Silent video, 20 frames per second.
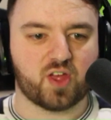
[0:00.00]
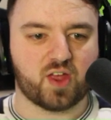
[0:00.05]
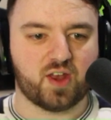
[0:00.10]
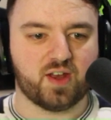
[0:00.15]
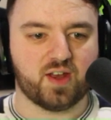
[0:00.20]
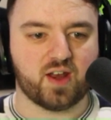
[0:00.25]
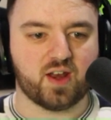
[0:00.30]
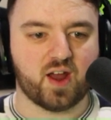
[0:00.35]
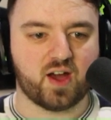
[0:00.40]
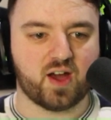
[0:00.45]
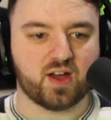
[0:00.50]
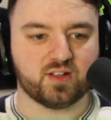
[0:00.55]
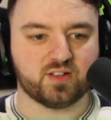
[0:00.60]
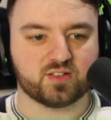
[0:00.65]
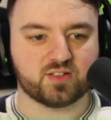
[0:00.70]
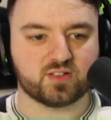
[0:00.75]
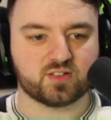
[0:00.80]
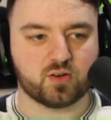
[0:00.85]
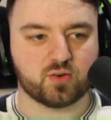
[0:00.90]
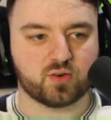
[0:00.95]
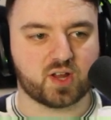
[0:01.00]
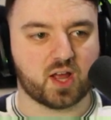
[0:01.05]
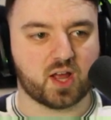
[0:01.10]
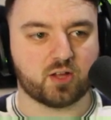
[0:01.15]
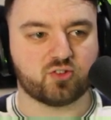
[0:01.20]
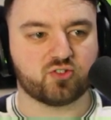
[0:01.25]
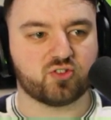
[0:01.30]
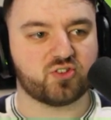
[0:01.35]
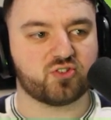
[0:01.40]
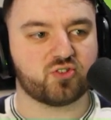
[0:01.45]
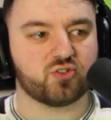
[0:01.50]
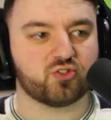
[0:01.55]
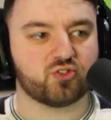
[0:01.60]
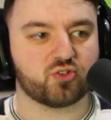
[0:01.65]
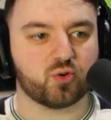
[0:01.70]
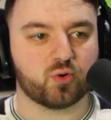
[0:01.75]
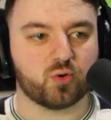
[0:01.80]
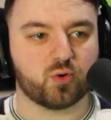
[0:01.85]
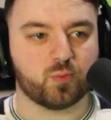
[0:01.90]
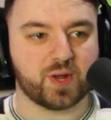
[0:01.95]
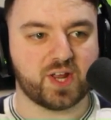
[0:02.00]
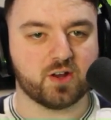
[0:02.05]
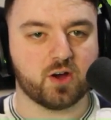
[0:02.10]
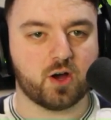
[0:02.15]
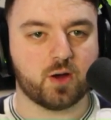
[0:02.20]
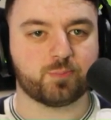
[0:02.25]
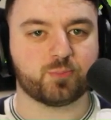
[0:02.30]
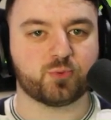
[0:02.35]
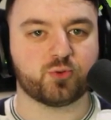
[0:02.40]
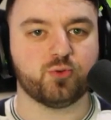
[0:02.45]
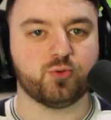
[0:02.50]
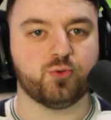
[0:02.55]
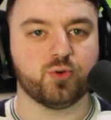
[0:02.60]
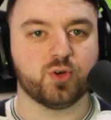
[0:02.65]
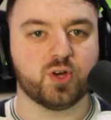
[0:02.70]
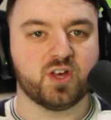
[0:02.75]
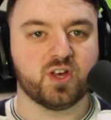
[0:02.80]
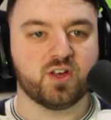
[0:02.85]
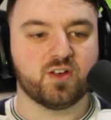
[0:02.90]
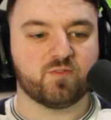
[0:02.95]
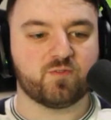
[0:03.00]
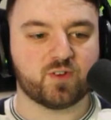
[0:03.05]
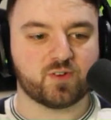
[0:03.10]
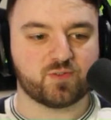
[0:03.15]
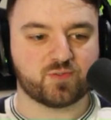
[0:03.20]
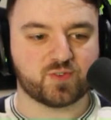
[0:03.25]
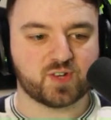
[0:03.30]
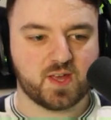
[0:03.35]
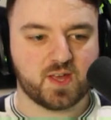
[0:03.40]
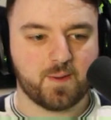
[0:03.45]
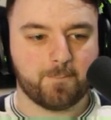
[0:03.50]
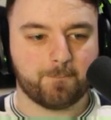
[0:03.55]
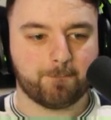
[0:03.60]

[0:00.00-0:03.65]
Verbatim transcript: Nice. Okay, so this will store weight up to 50.